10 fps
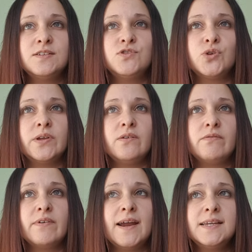of joy that
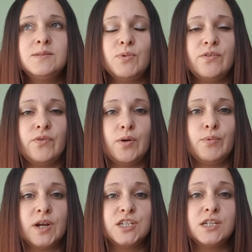raise my
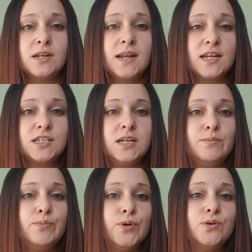vibration and actually
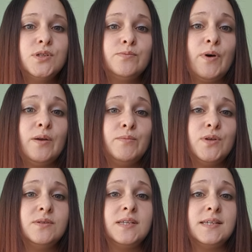boost my
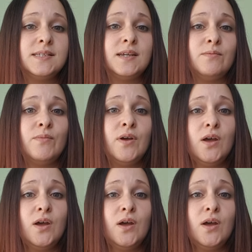immune system